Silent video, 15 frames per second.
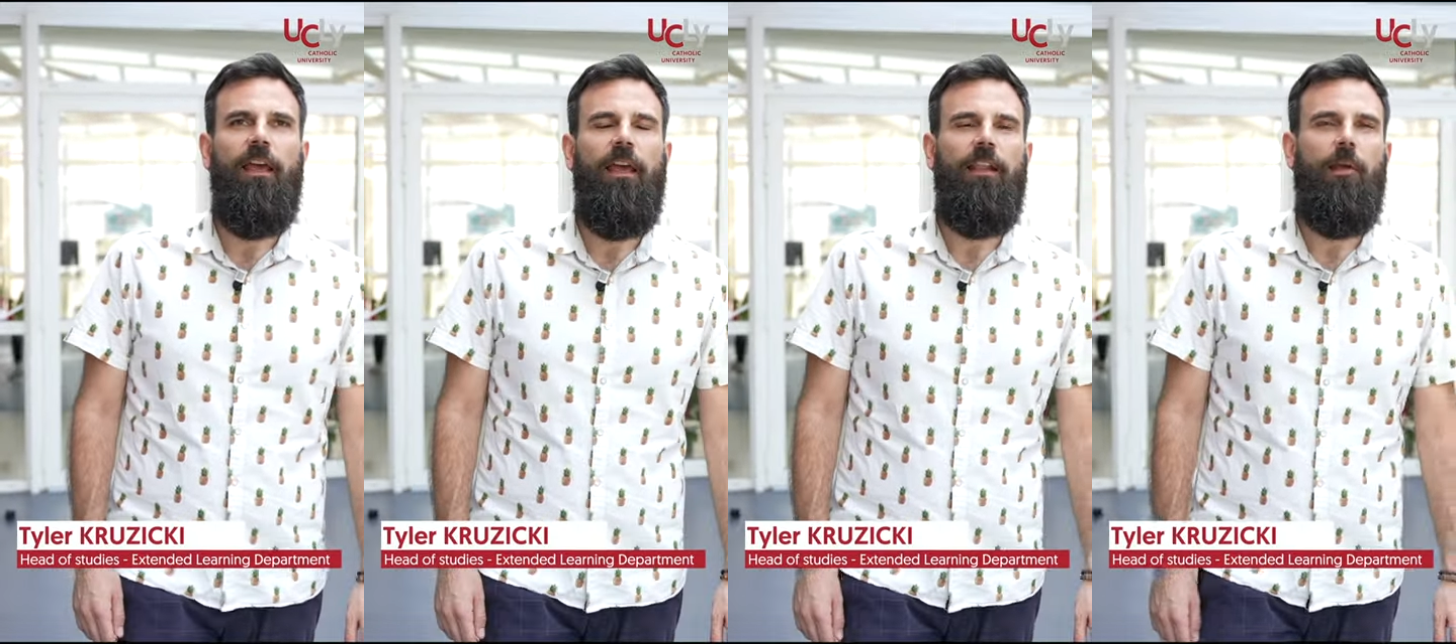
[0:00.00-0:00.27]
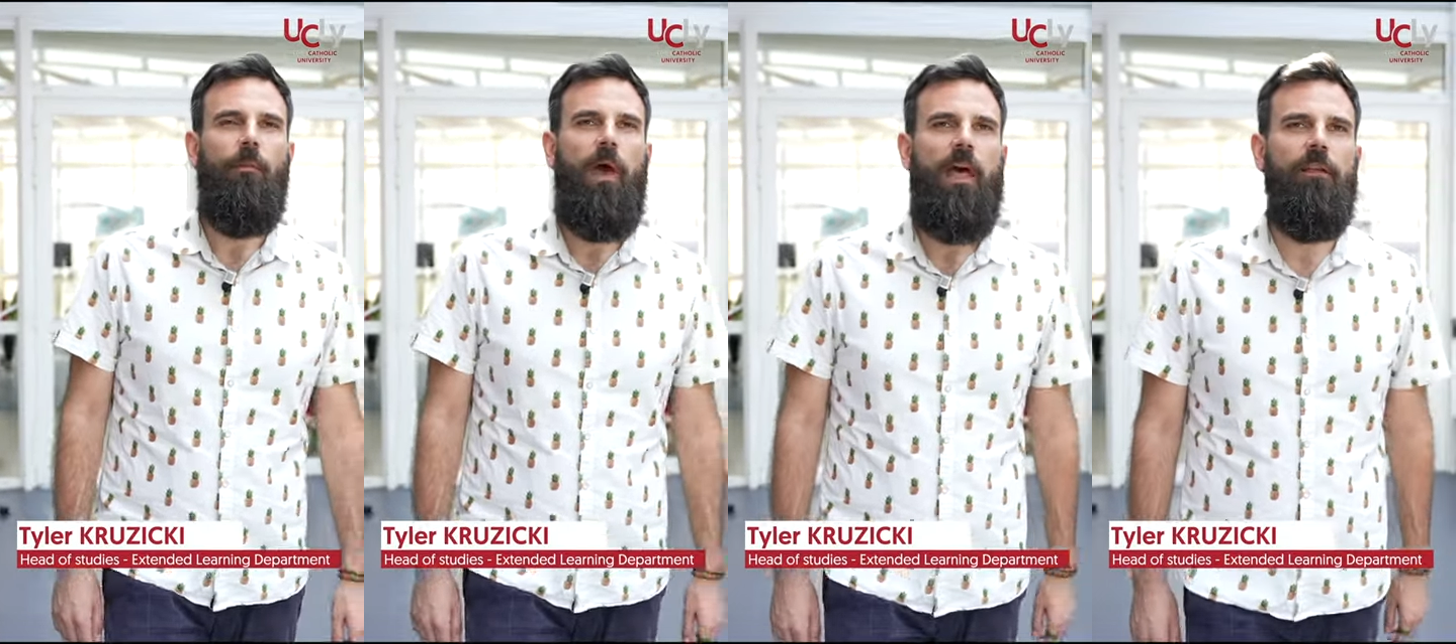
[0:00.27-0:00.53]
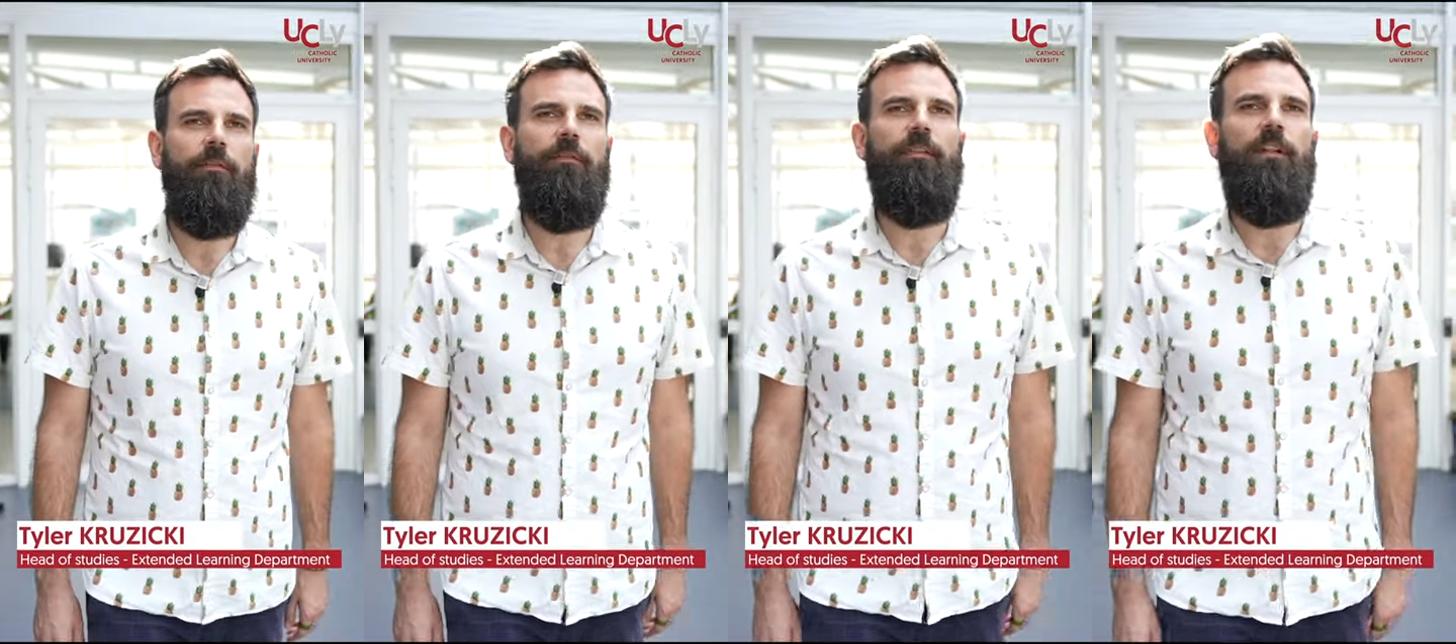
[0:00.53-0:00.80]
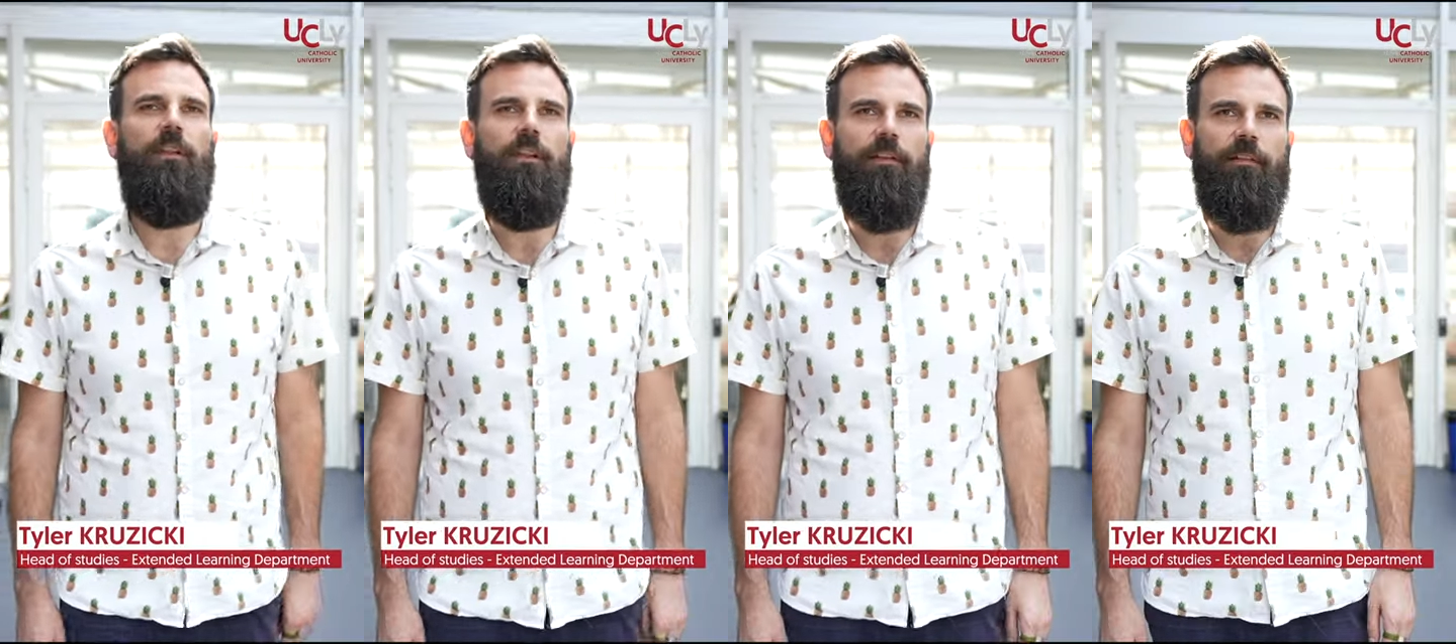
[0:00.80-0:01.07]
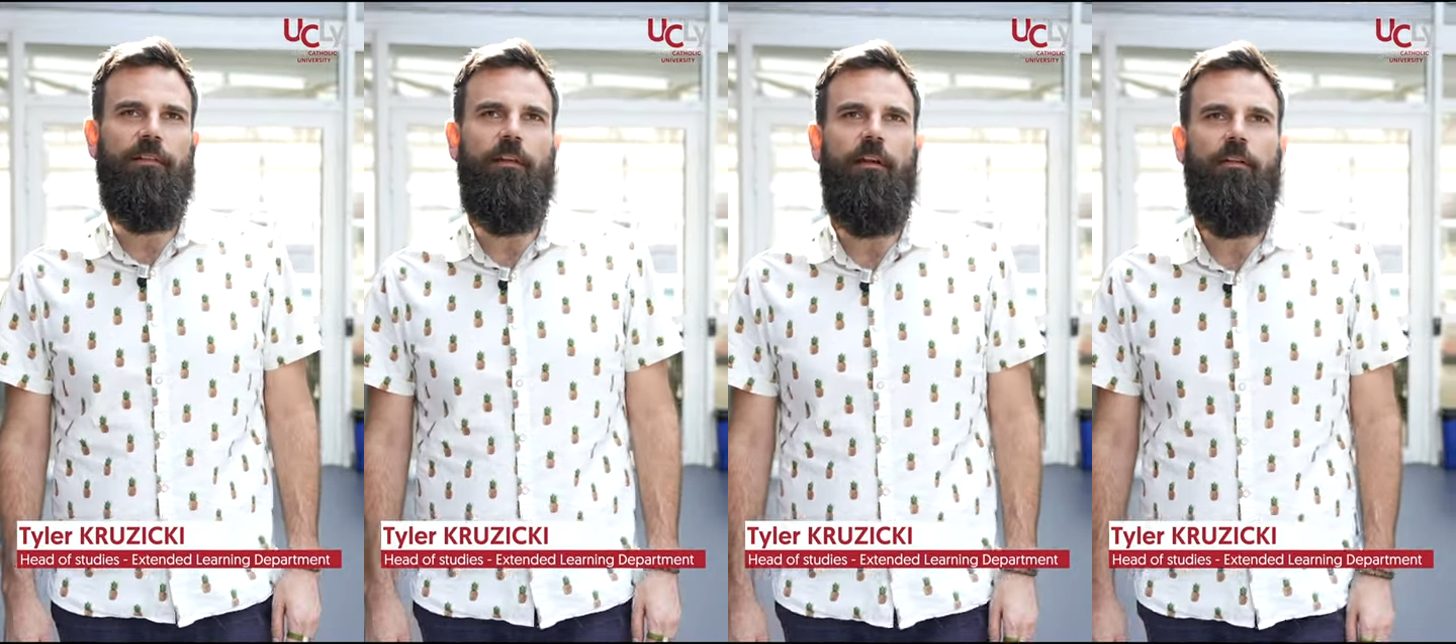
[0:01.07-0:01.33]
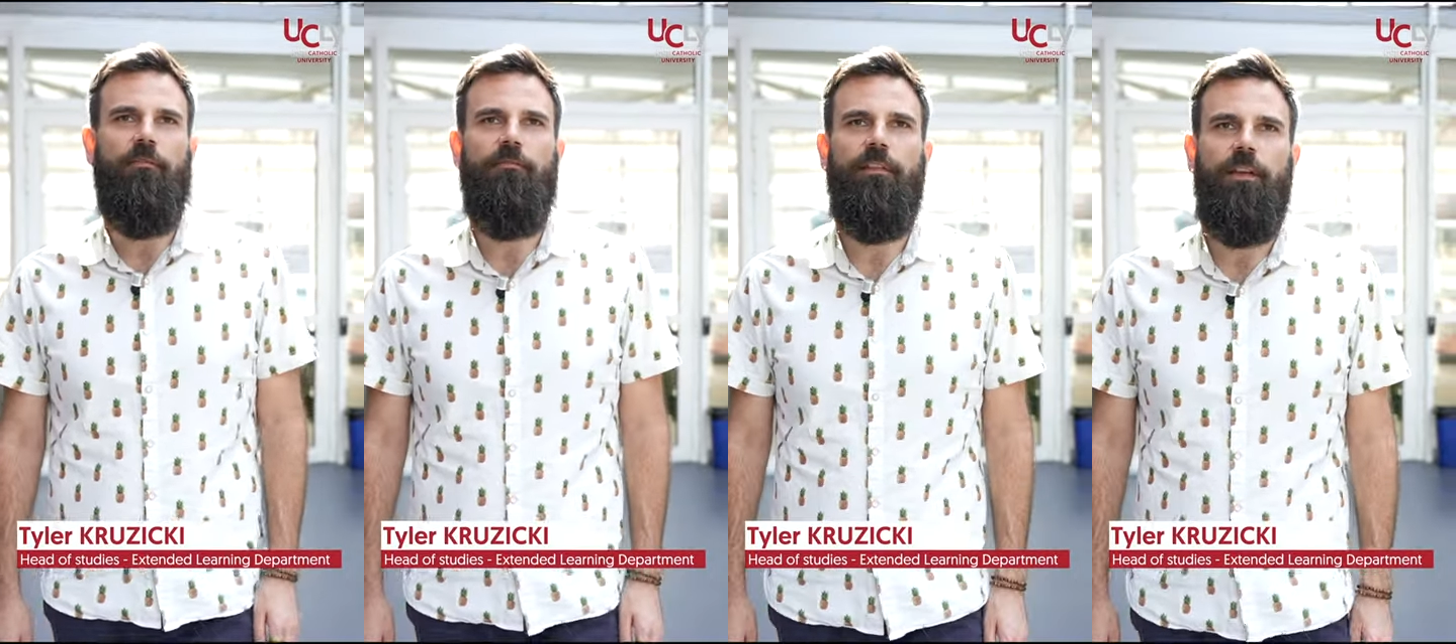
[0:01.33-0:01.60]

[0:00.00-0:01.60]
and I'm Head of Studies of